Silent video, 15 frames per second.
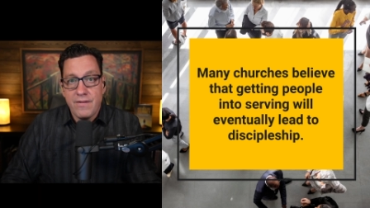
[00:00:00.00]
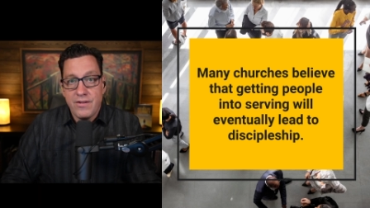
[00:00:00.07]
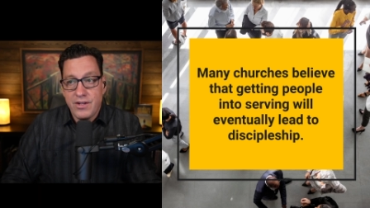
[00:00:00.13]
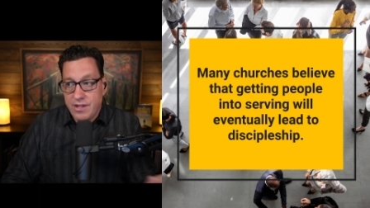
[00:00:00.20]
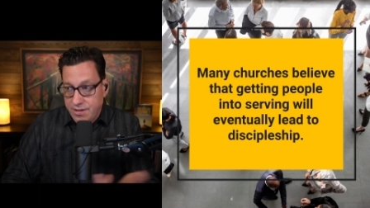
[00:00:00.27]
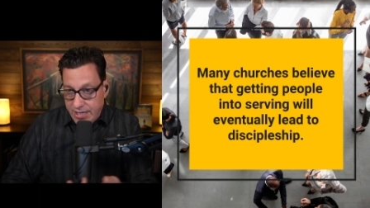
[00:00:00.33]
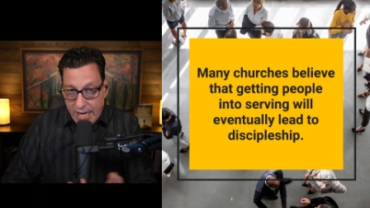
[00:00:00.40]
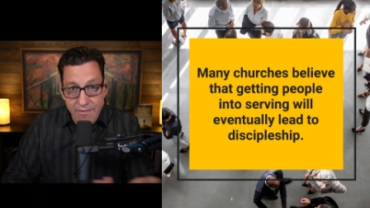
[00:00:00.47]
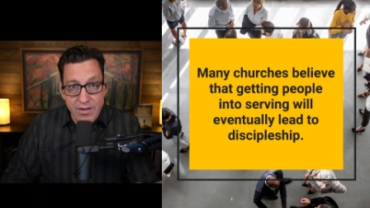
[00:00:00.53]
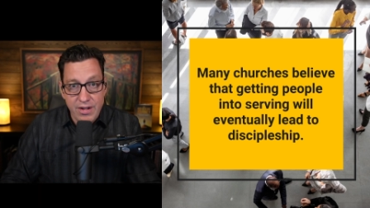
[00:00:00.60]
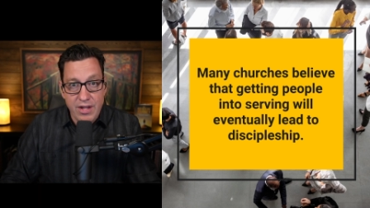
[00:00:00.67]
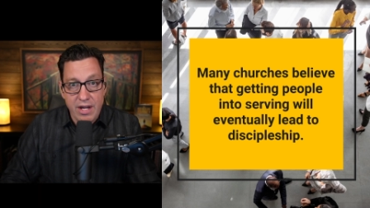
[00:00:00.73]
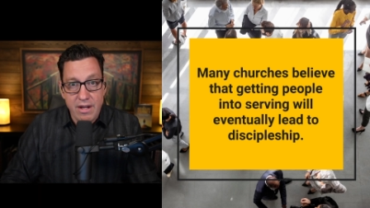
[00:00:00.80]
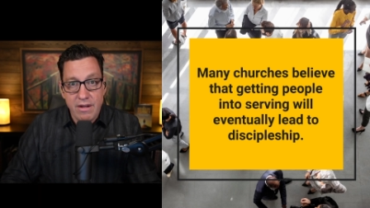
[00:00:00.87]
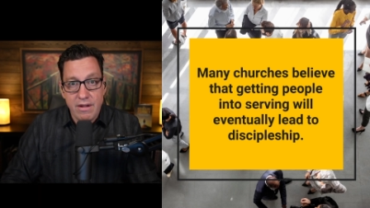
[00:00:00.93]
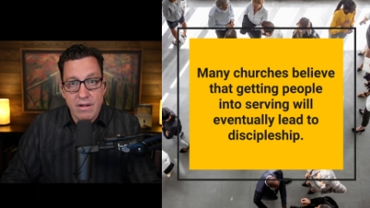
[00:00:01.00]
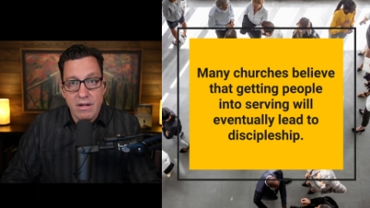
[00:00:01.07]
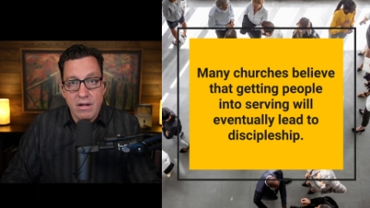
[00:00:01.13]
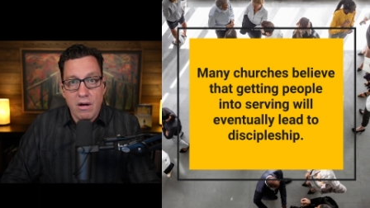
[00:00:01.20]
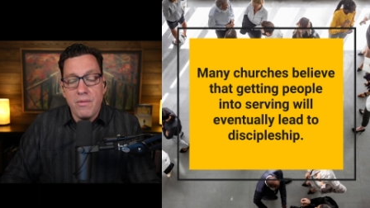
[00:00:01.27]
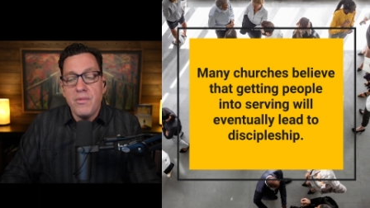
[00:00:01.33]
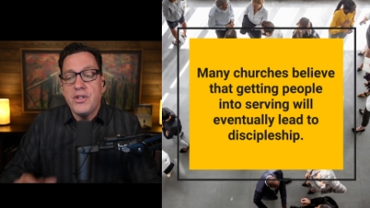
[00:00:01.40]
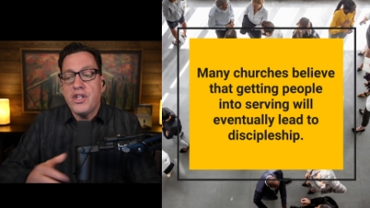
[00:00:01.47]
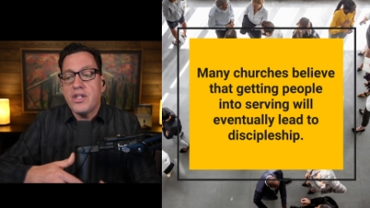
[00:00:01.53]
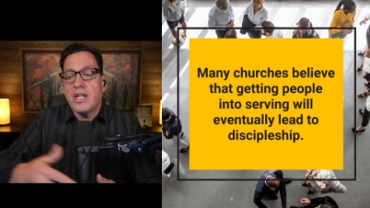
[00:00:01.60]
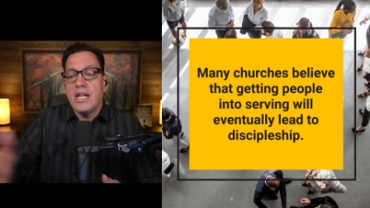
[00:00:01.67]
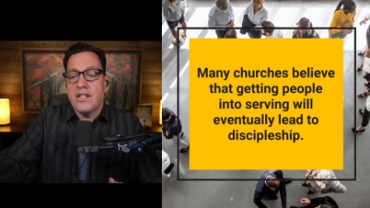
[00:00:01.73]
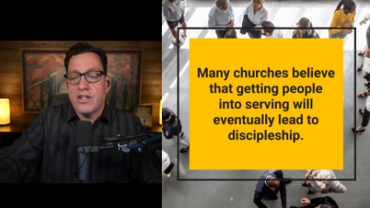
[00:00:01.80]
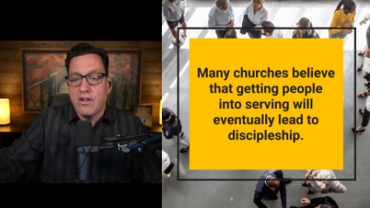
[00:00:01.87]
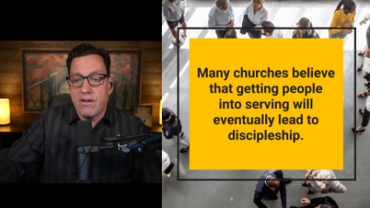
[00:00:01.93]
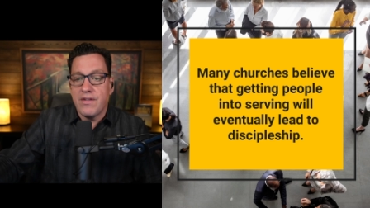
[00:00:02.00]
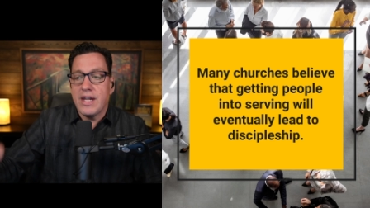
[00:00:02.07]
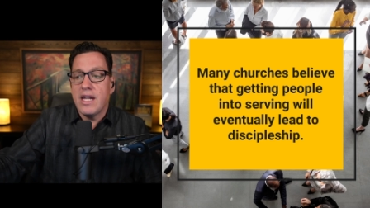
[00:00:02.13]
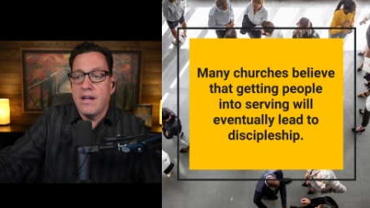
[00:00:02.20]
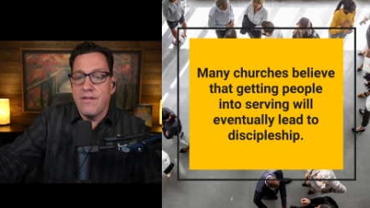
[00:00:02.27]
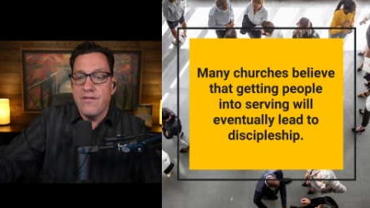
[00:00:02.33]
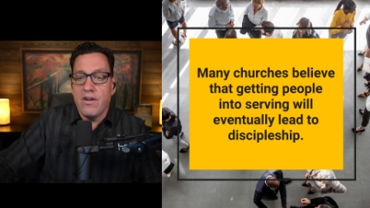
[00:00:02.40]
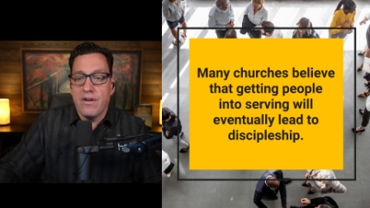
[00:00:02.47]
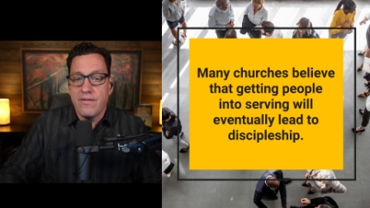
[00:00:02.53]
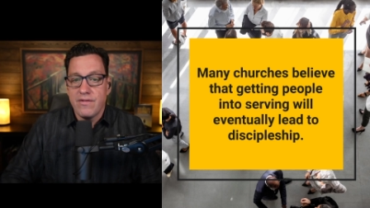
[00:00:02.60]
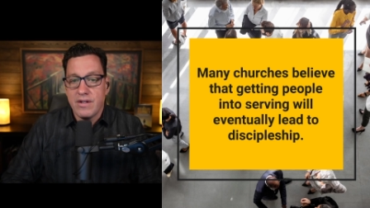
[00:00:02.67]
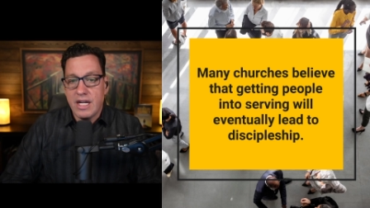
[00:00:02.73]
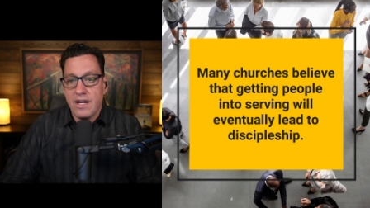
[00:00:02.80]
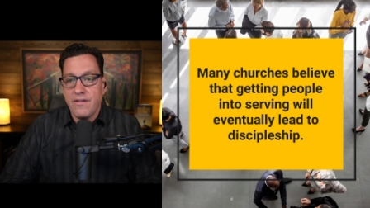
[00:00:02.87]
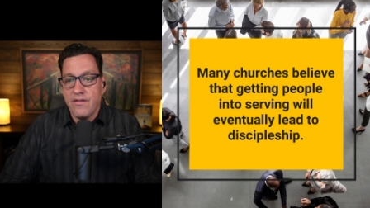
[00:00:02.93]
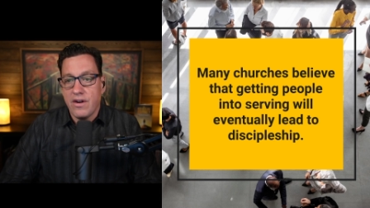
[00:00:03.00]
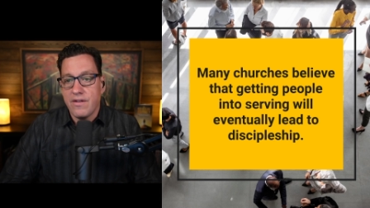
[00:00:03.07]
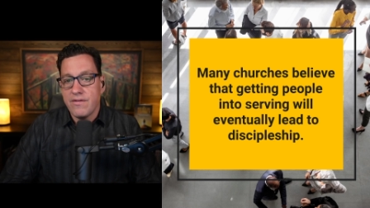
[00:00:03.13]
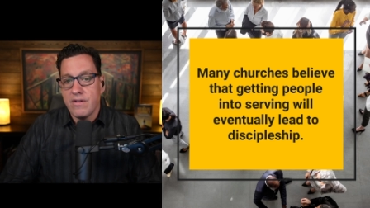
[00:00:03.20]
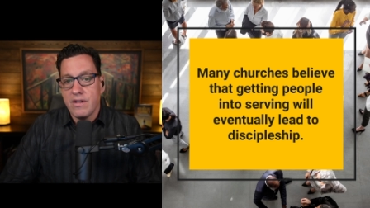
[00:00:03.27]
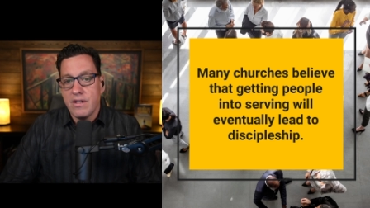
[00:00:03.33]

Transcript: to, to everything but we'll just get serving, get involved, get involved.